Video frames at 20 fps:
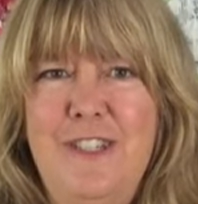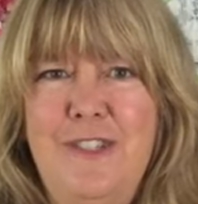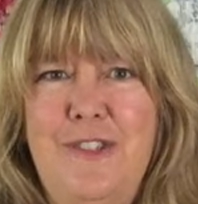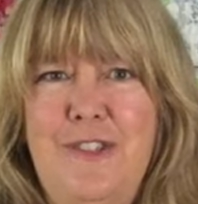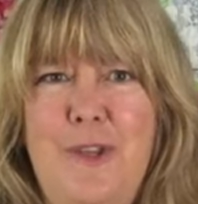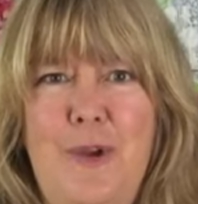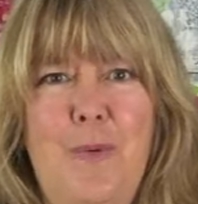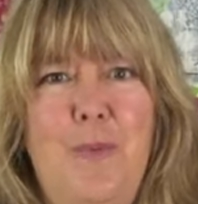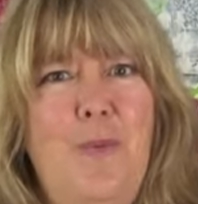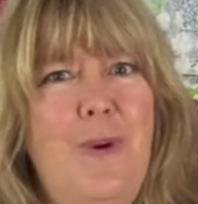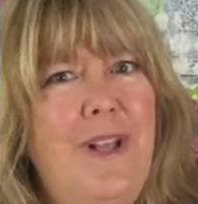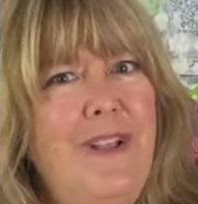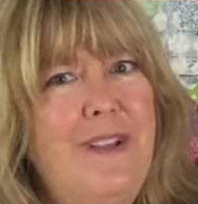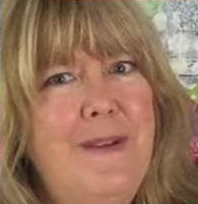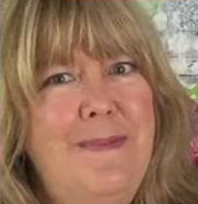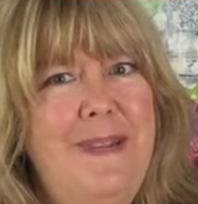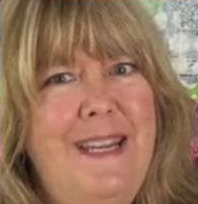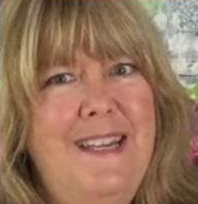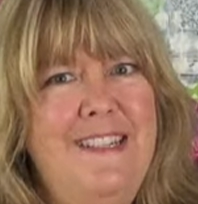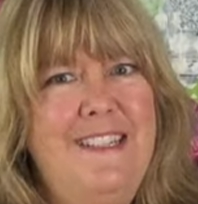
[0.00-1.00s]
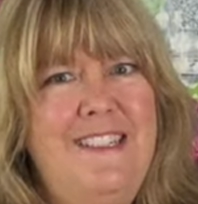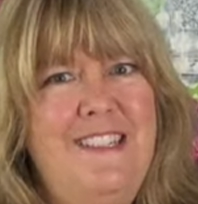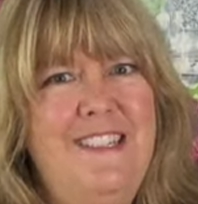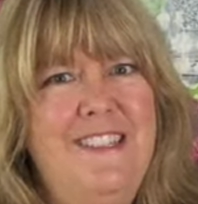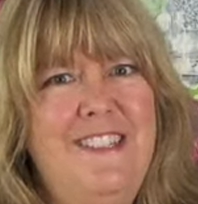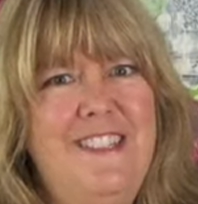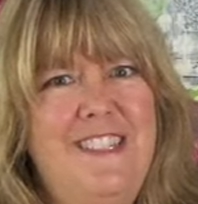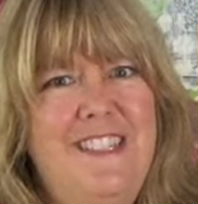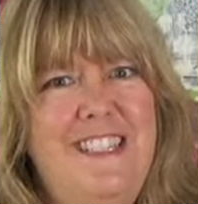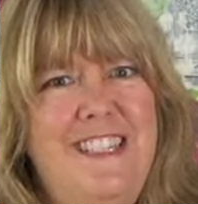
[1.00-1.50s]
So welcome back
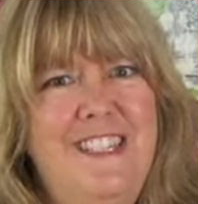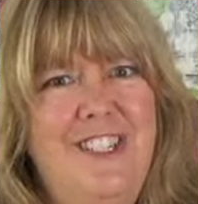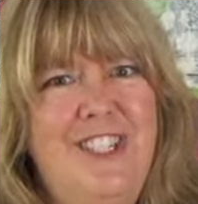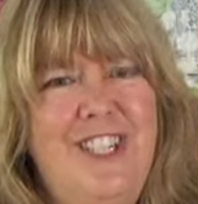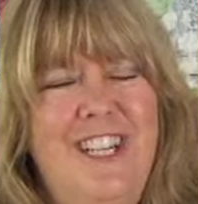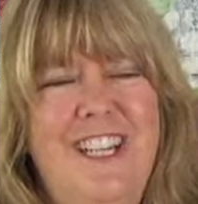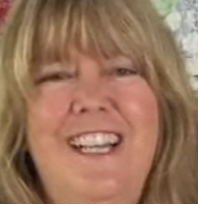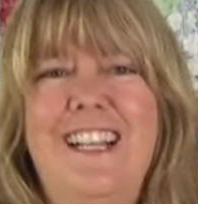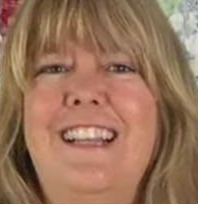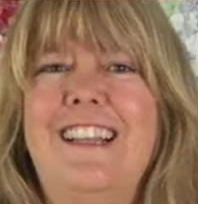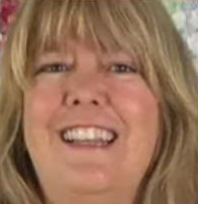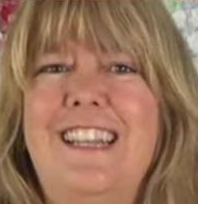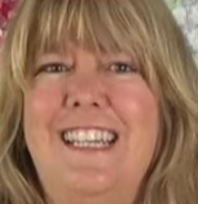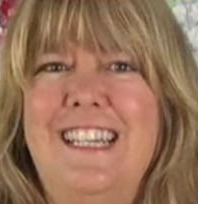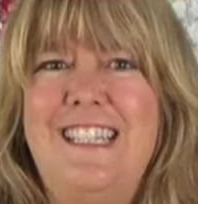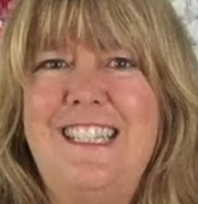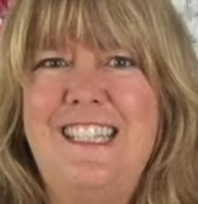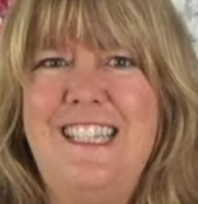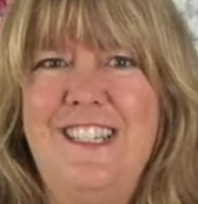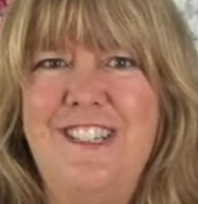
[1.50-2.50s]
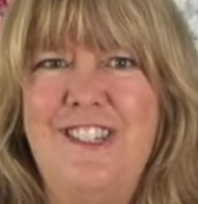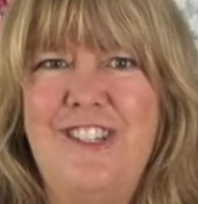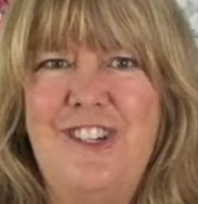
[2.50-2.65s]
to Stitch. Let's get